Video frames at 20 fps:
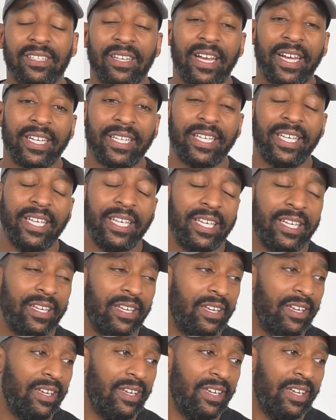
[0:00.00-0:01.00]
Like,
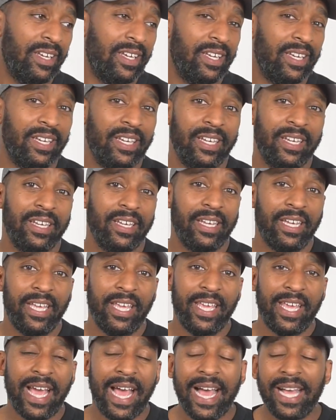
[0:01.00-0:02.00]
he
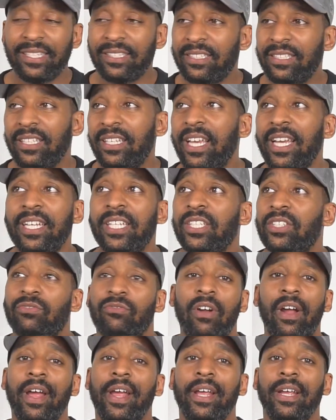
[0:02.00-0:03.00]
has to get this
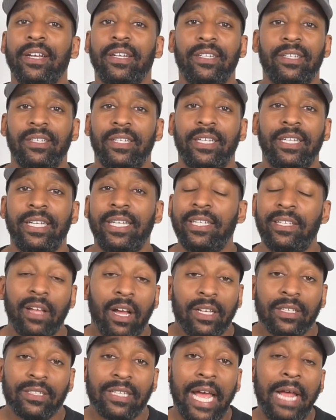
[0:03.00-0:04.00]
right. He
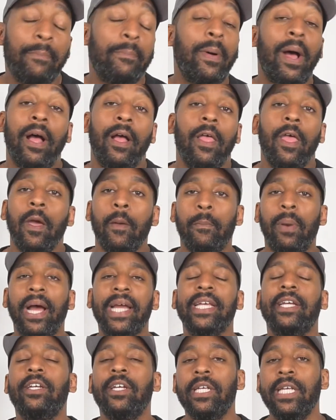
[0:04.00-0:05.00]
does, but
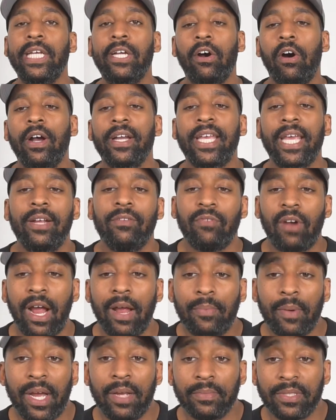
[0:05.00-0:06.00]
he can't get it
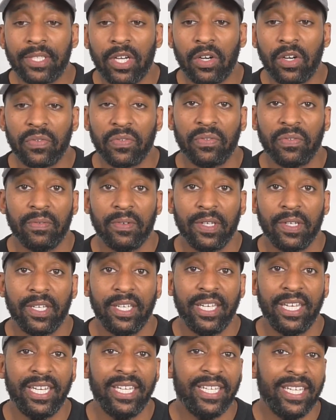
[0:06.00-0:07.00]
right by himself.
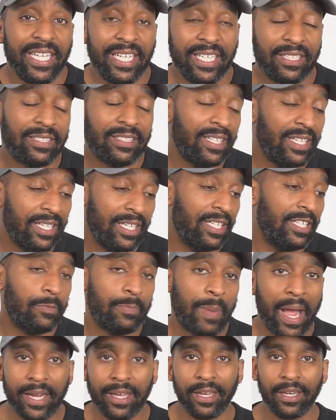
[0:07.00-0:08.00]
He needs
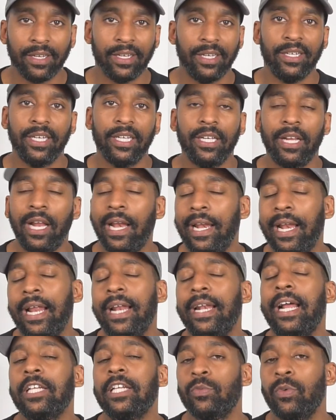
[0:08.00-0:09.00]
backing.
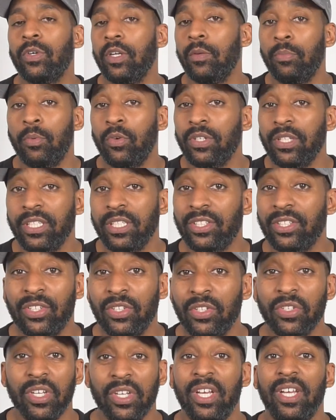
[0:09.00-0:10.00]
And that's what the board needs to
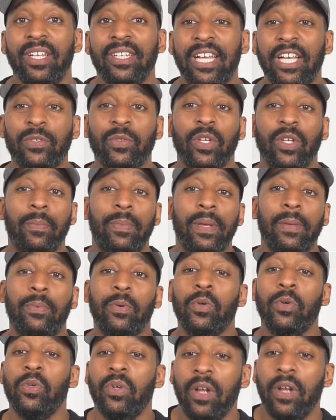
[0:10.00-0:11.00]
do. That's what the
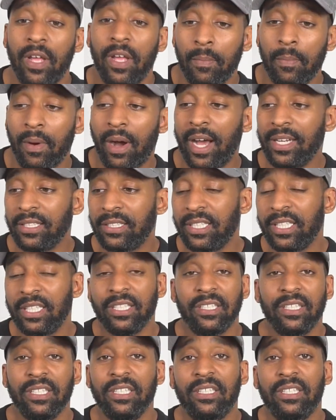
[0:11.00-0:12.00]
people behind the
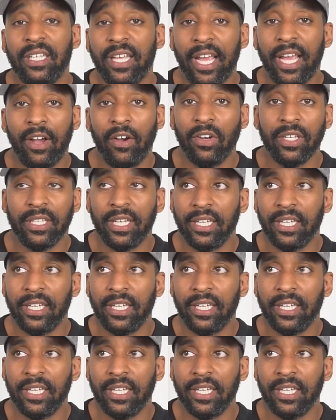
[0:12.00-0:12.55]
scenes need to get Oli.